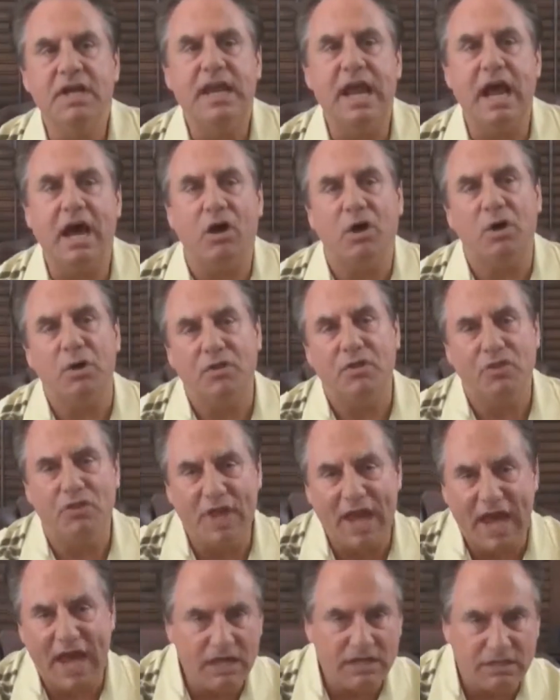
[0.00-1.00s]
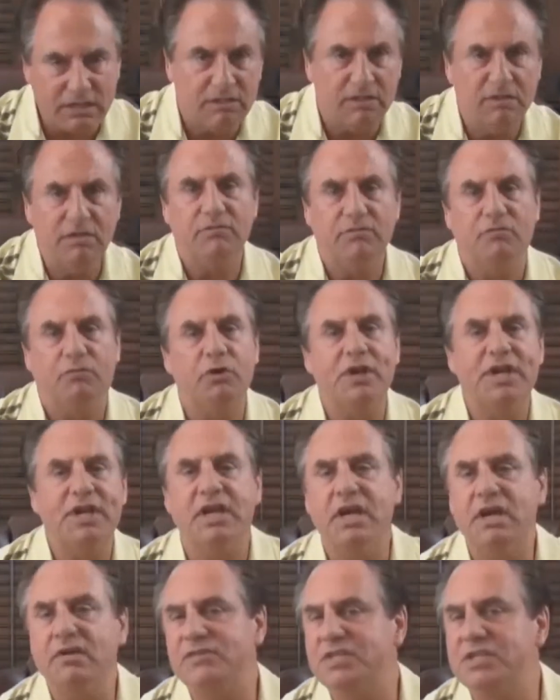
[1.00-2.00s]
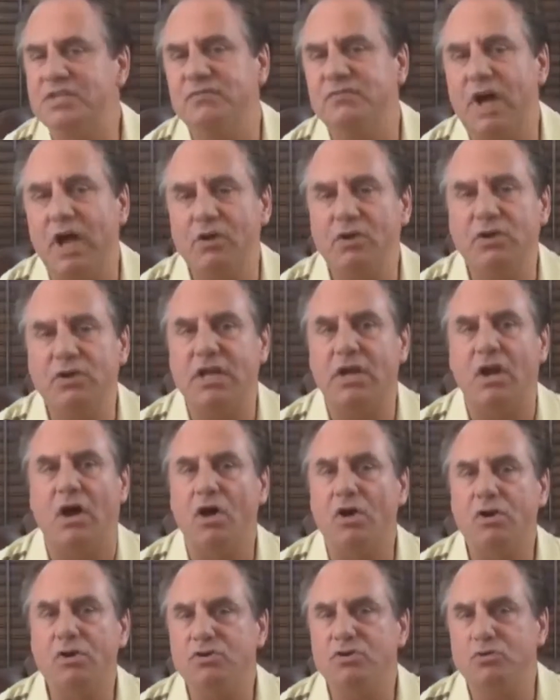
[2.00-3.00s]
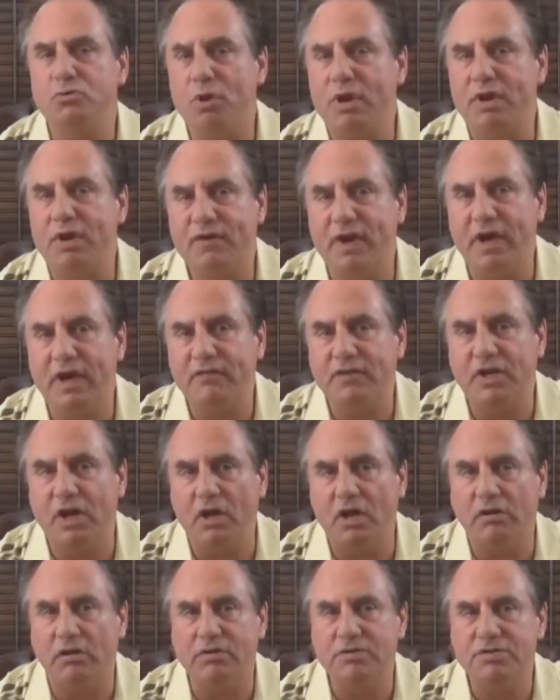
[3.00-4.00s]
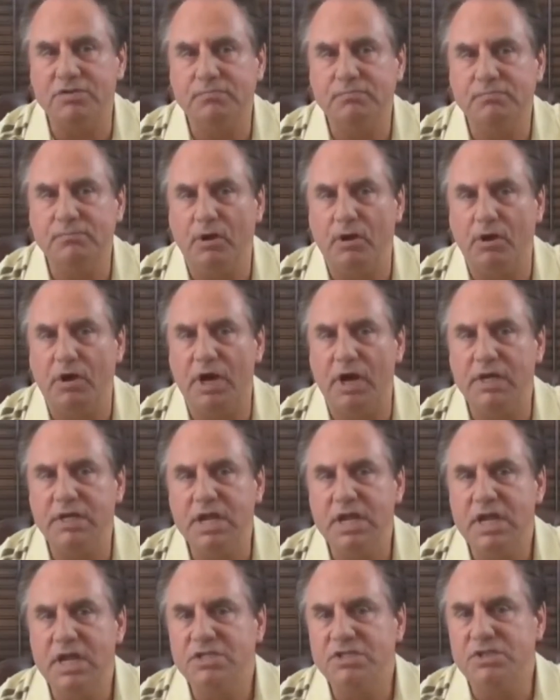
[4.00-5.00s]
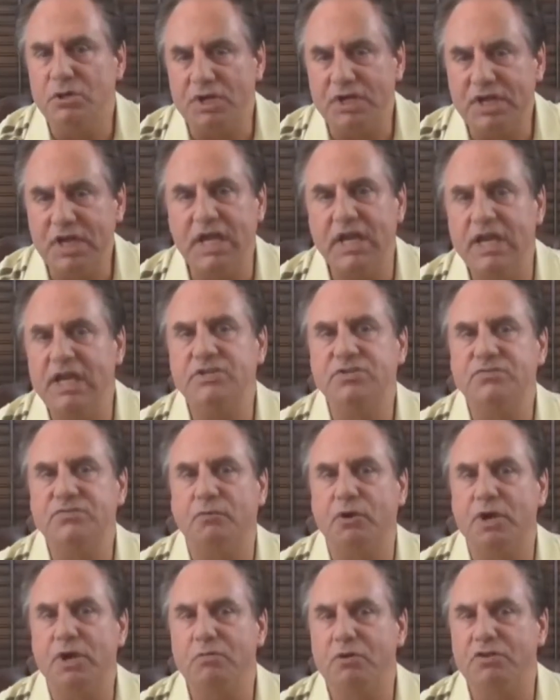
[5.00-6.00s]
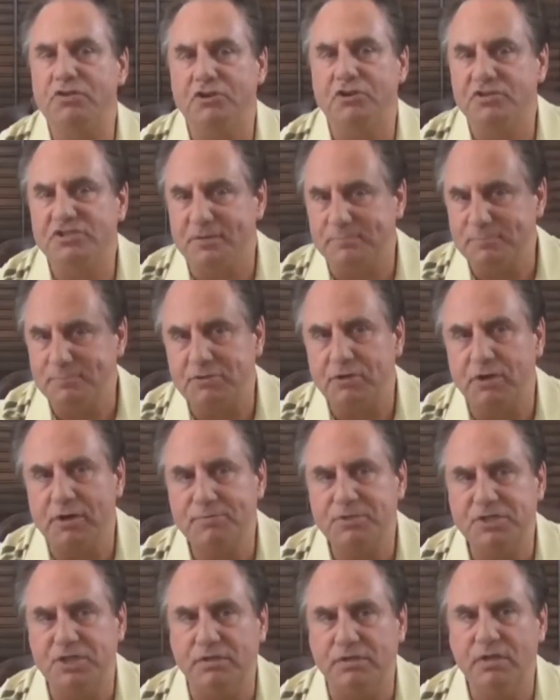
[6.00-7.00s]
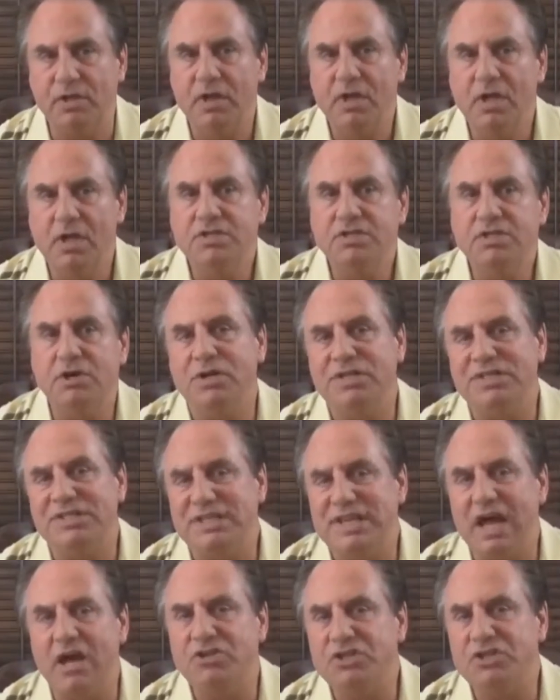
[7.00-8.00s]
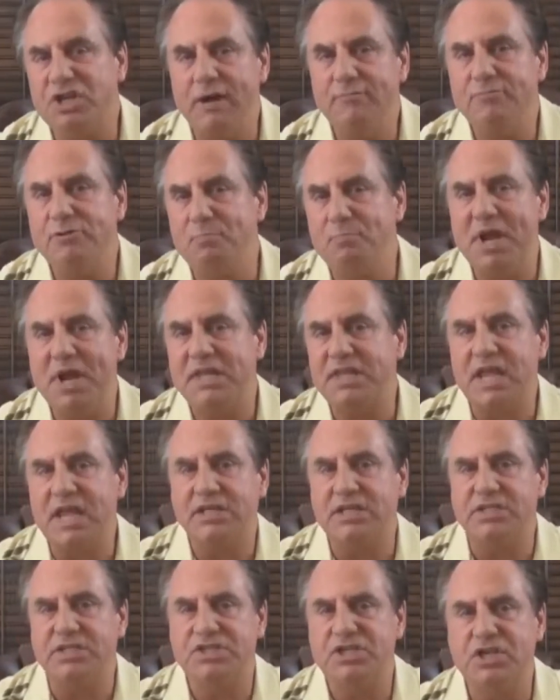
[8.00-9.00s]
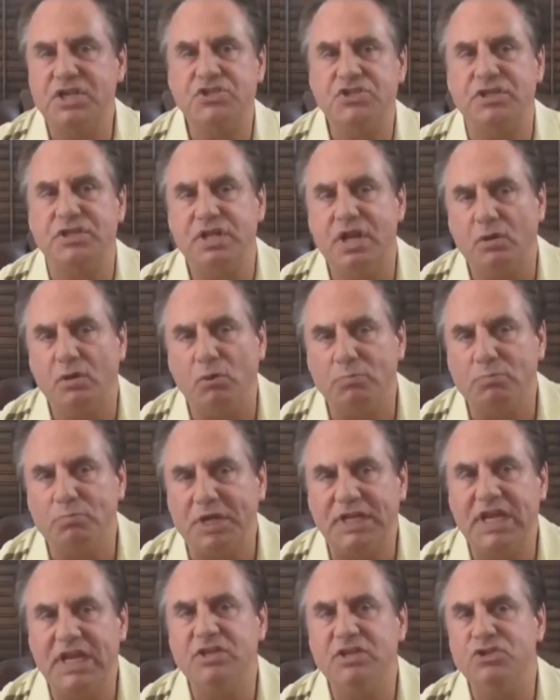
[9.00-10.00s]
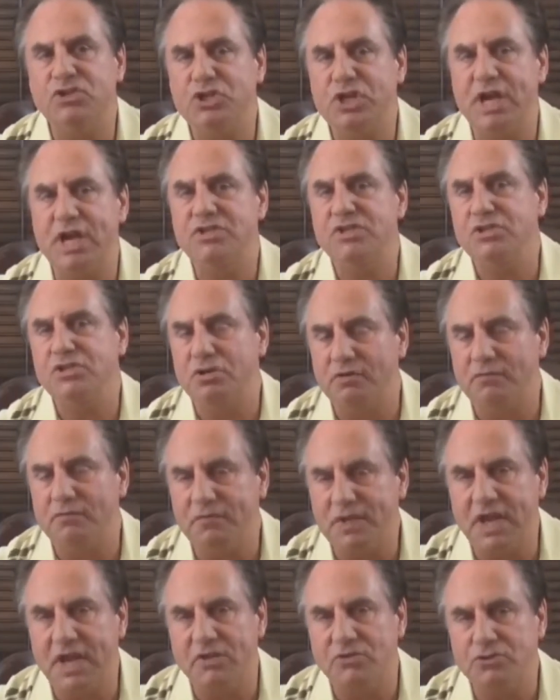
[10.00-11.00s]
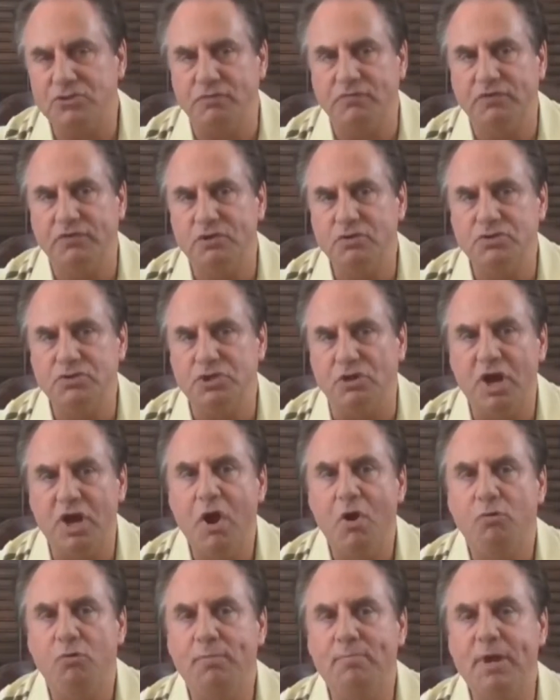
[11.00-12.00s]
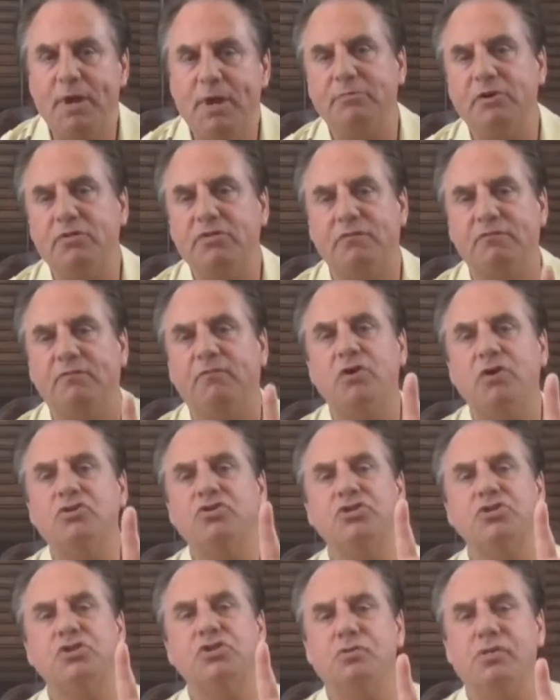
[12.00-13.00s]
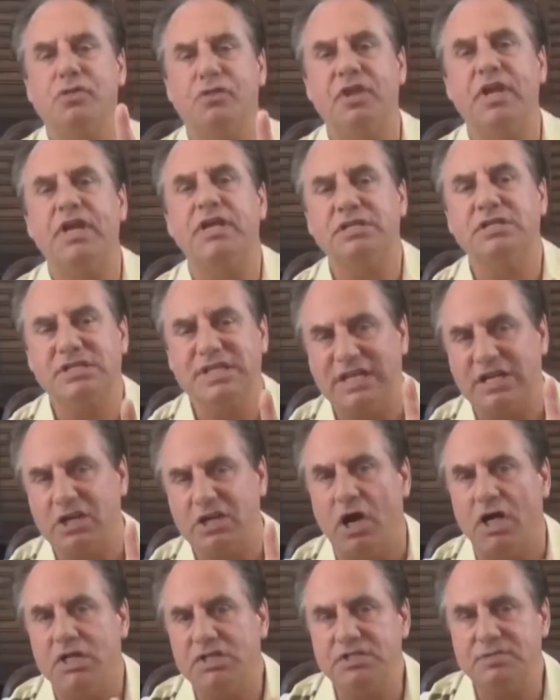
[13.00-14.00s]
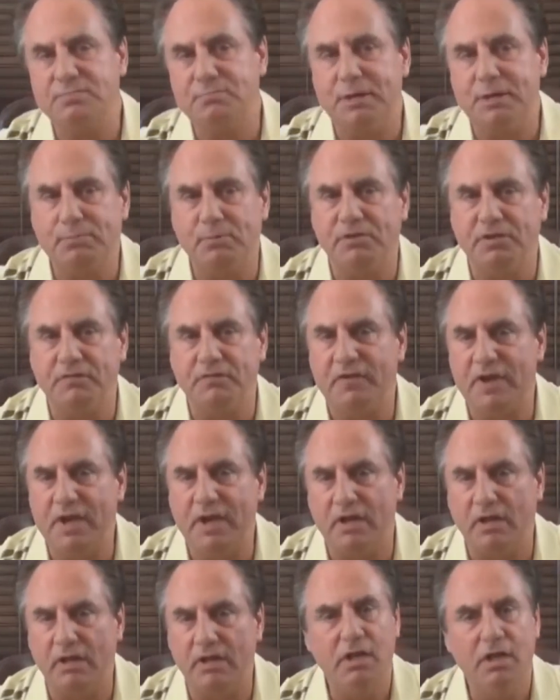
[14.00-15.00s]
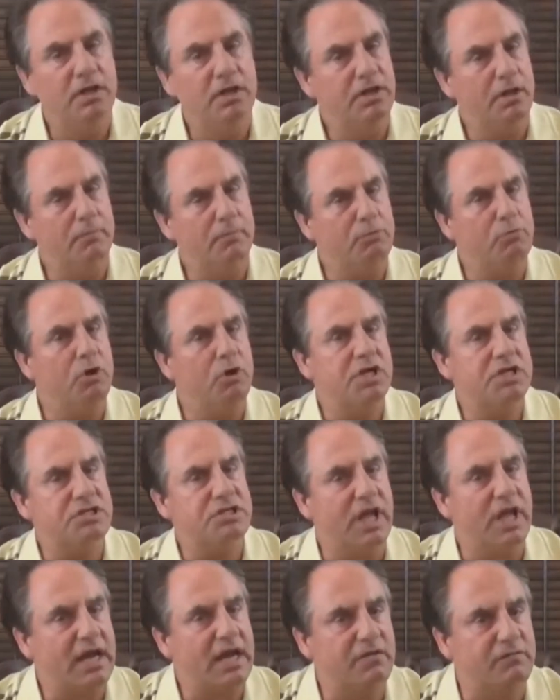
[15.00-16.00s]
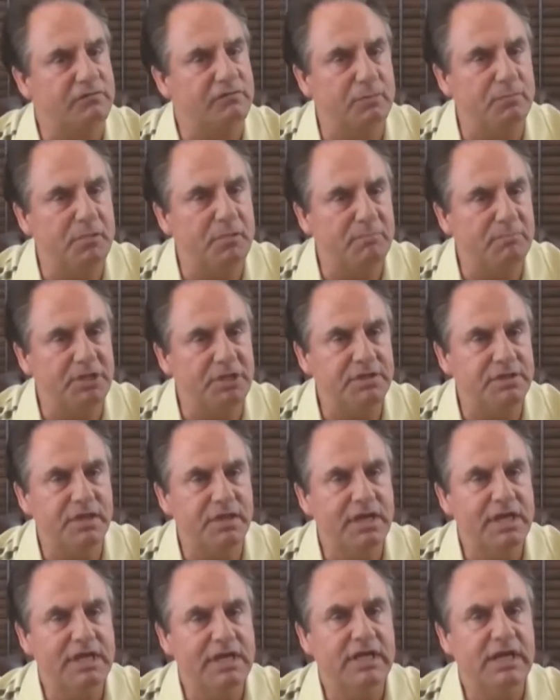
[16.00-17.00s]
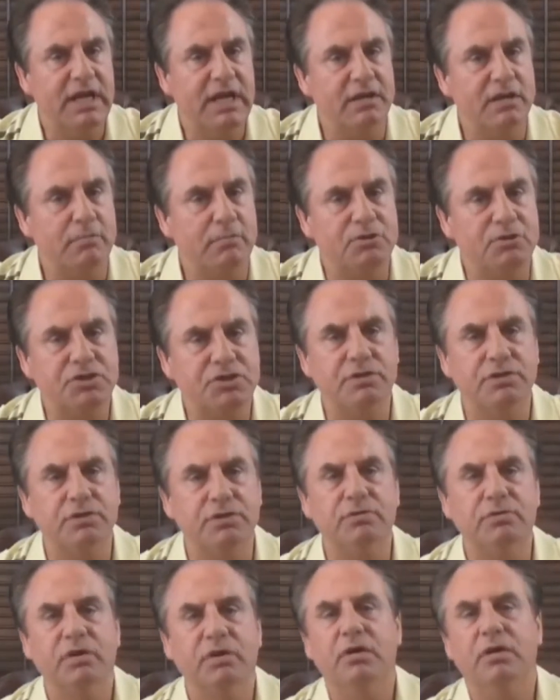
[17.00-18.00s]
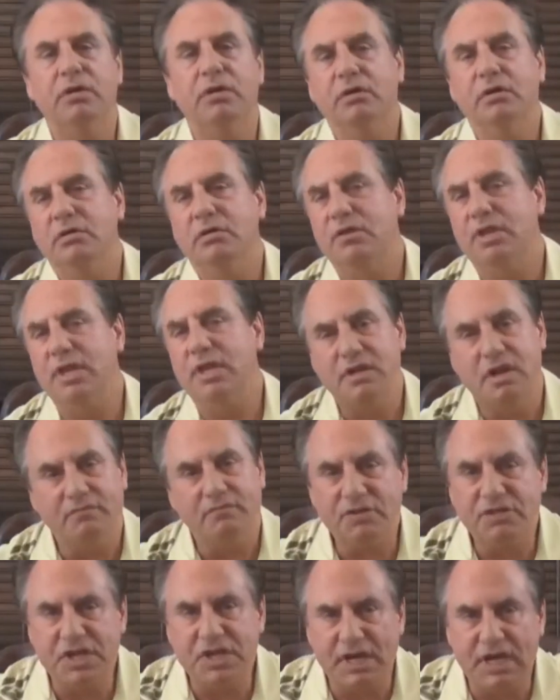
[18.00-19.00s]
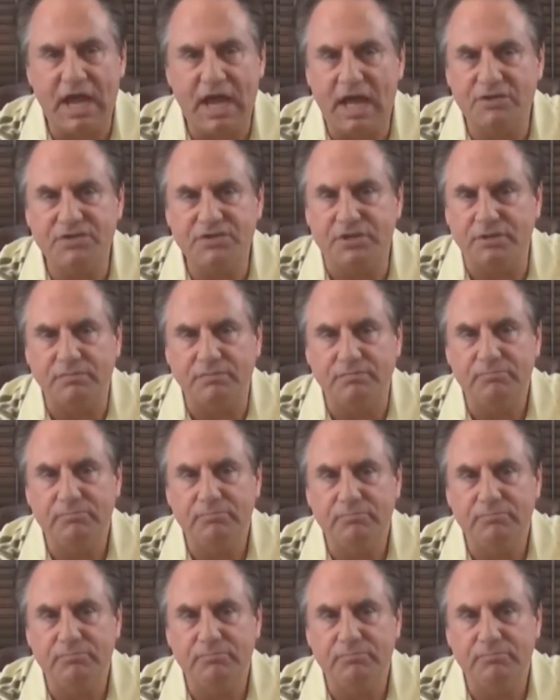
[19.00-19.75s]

Now that free gift is valued at $125. All right. So again, it's free with your subscription. So it's now time to make that decision that will begin changing your financial future. Remember the first two things that causes people to fail. Number one is lack of commitment, and number two, they never take action.